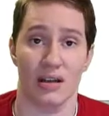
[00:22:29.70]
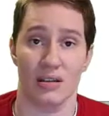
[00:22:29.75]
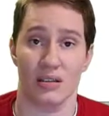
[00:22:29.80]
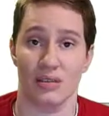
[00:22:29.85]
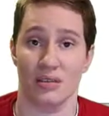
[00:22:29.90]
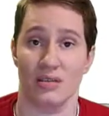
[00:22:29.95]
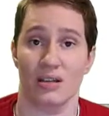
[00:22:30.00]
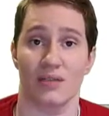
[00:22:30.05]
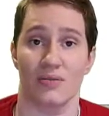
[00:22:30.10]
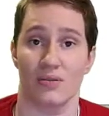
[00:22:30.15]
and
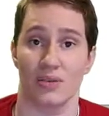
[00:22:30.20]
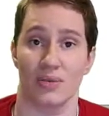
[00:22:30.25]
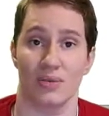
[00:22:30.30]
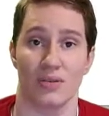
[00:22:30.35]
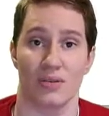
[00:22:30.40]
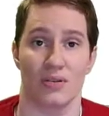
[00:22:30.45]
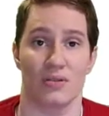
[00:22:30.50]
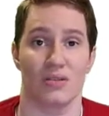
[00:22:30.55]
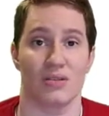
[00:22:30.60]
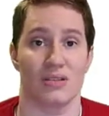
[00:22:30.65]
it's definitely
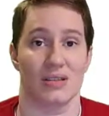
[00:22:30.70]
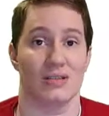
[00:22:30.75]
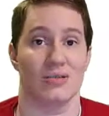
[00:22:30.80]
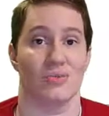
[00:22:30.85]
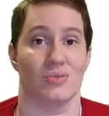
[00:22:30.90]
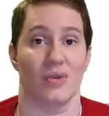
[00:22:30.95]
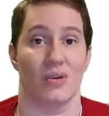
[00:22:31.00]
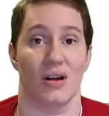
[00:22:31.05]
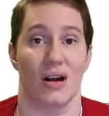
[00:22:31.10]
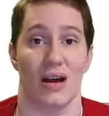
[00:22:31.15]
one of those
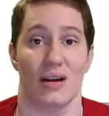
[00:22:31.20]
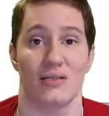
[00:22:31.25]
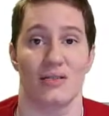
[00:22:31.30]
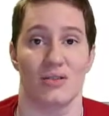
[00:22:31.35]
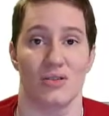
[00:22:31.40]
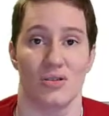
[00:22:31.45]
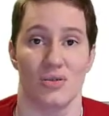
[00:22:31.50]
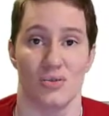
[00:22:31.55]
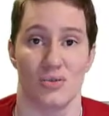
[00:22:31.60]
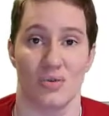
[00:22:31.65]
things where
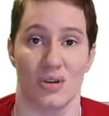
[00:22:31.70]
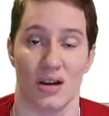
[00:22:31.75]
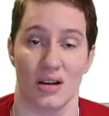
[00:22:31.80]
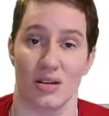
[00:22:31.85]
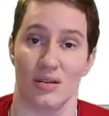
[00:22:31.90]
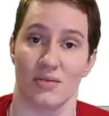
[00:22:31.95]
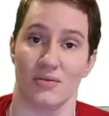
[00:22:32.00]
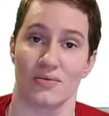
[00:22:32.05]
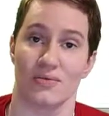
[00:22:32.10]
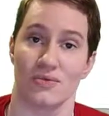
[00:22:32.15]
as you kind
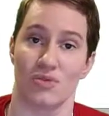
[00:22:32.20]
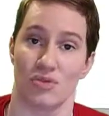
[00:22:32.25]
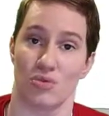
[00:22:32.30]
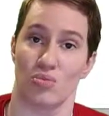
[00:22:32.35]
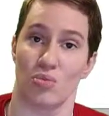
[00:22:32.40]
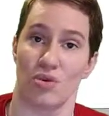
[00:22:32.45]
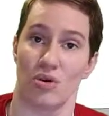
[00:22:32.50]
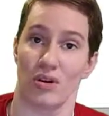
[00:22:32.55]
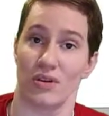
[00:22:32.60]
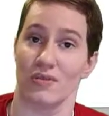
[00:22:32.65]
of do
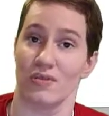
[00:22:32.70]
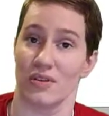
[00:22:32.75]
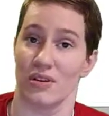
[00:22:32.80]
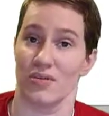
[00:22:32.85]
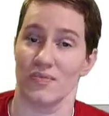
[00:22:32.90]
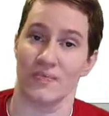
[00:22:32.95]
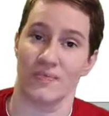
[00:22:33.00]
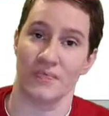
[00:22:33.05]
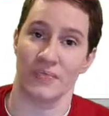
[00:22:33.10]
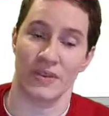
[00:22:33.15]
more of
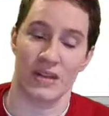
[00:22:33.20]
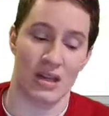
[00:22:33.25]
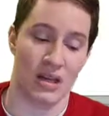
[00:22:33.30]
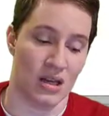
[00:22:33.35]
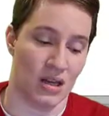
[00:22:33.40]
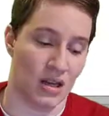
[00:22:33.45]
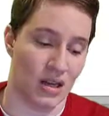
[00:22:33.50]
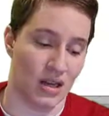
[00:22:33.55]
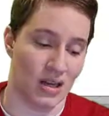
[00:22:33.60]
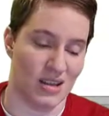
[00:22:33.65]
them,
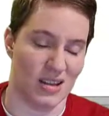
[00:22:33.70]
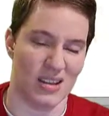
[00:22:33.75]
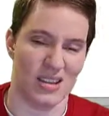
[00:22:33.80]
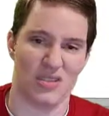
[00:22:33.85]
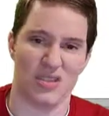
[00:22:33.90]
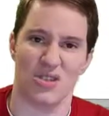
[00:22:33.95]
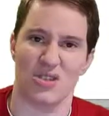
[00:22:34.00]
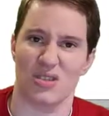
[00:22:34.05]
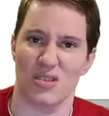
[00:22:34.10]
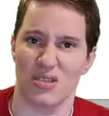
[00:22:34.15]

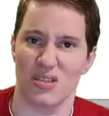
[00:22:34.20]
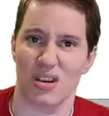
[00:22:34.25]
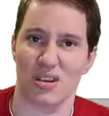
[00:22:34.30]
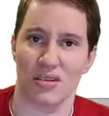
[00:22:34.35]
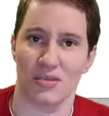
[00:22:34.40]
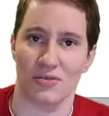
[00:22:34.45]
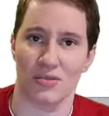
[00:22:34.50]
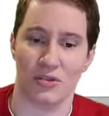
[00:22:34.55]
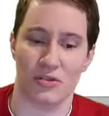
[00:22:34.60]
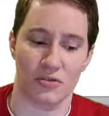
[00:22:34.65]
it should
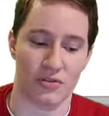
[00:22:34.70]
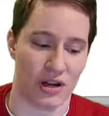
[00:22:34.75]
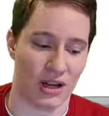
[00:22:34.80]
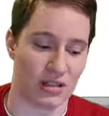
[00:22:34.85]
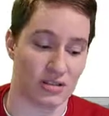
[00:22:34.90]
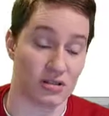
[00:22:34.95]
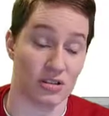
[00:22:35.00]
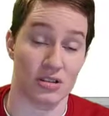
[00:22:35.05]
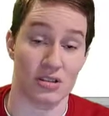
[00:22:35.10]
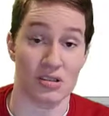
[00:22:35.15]
start to feel
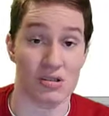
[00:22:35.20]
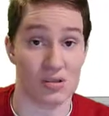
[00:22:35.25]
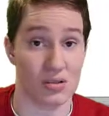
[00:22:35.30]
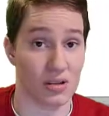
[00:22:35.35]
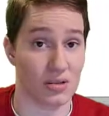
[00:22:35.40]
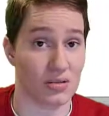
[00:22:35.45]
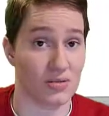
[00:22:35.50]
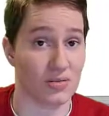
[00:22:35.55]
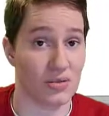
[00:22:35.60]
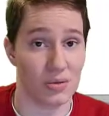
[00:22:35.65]
faster. It should
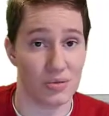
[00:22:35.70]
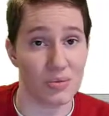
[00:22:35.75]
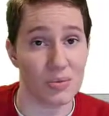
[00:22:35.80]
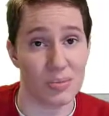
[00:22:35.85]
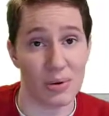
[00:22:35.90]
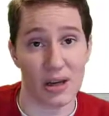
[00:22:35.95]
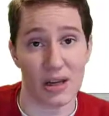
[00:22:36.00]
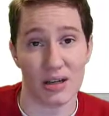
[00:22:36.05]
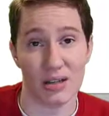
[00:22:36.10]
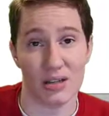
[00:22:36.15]
start to feel
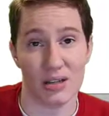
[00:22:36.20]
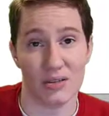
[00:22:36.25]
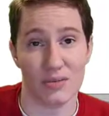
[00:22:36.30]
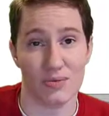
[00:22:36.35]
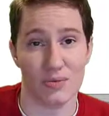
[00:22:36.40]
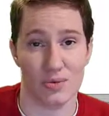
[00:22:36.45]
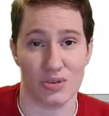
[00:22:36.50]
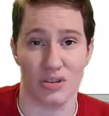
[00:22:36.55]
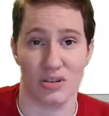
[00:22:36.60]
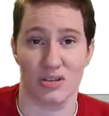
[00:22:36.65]

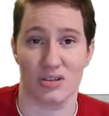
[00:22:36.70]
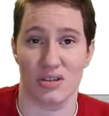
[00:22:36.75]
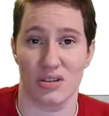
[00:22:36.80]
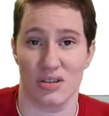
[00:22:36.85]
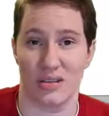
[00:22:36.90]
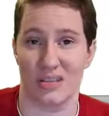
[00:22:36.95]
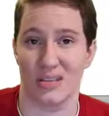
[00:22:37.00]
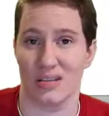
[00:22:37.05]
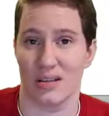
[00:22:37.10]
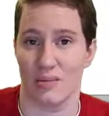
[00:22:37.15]
repetitive, which is
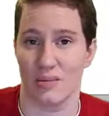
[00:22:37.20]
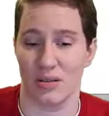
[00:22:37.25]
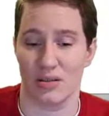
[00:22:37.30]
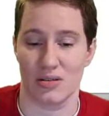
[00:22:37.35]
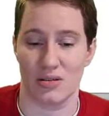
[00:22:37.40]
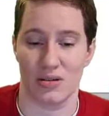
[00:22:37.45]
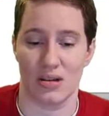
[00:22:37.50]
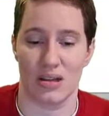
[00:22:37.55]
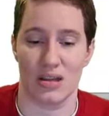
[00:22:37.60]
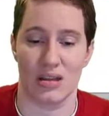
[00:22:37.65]
good because that
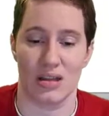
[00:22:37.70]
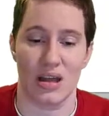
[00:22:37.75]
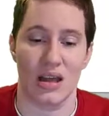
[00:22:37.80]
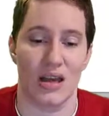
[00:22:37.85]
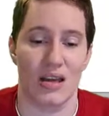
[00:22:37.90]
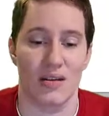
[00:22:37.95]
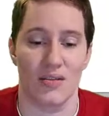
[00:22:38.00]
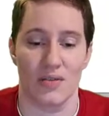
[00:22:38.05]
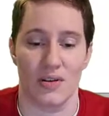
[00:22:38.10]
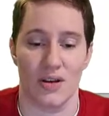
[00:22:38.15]
means you're getting the
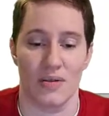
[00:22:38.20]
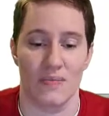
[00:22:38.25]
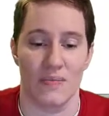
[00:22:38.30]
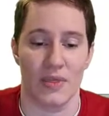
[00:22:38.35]
hang of it.